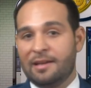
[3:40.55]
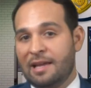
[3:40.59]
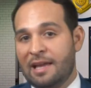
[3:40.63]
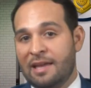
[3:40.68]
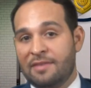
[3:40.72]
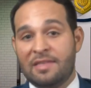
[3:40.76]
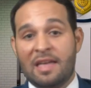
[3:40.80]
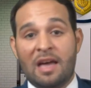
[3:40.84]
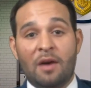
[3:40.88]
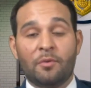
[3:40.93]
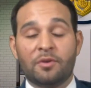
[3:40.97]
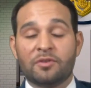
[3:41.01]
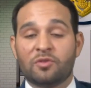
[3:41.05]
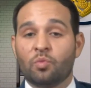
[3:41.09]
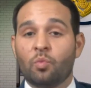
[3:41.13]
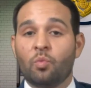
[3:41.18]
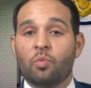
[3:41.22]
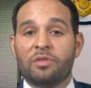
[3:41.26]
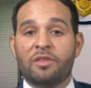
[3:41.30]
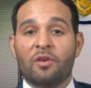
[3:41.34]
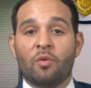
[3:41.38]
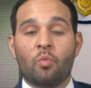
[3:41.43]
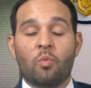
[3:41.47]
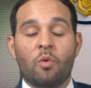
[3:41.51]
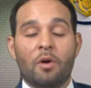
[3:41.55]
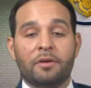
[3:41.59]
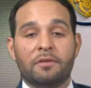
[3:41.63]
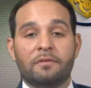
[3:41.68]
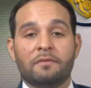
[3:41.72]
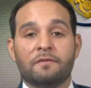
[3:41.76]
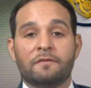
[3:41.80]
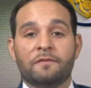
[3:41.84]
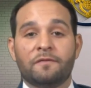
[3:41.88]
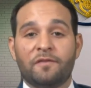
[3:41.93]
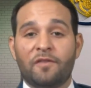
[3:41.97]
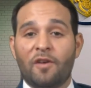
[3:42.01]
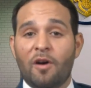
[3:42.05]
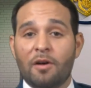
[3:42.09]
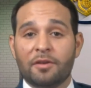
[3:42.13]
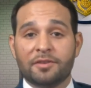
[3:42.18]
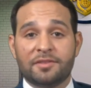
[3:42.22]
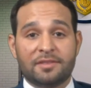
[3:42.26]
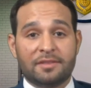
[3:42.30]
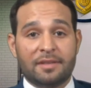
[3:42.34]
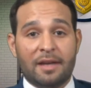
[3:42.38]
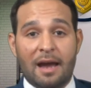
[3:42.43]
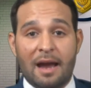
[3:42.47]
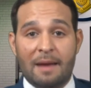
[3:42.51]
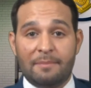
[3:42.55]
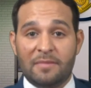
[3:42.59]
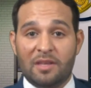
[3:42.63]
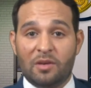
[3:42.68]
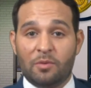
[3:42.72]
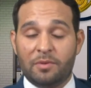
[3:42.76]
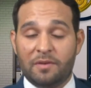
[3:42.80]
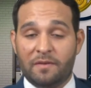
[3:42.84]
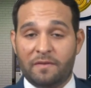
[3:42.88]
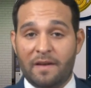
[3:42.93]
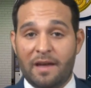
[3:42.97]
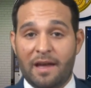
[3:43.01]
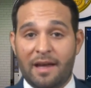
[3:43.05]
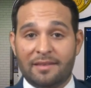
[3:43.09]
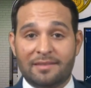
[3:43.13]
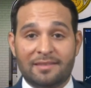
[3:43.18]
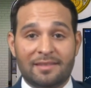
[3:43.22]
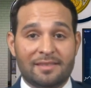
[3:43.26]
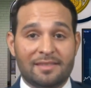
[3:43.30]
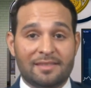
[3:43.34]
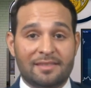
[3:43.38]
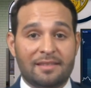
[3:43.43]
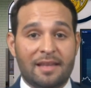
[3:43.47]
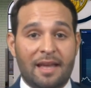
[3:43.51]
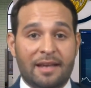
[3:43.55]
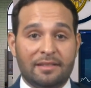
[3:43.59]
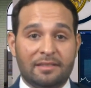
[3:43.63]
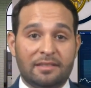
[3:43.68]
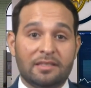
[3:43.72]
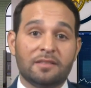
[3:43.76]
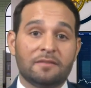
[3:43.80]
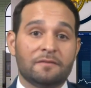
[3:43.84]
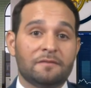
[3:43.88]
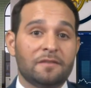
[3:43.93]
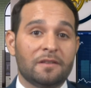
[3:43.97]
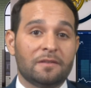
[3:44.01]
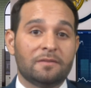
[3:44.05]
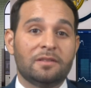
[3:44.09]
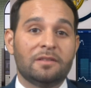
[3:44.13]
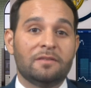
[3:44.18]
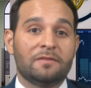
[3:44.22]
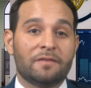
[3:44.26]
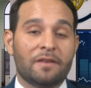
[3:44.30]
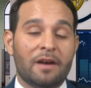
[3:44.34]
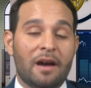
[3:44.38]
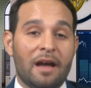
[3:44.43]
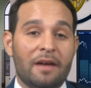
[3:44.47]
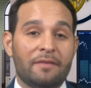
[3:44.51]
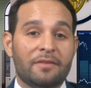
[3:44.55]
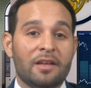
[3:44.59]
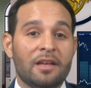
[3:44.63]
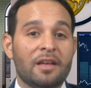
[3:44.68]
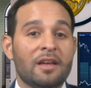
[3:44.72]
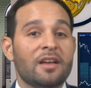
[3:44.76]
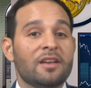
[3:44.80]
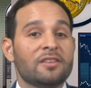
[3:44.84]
and that was the one false time that we've had since 1955.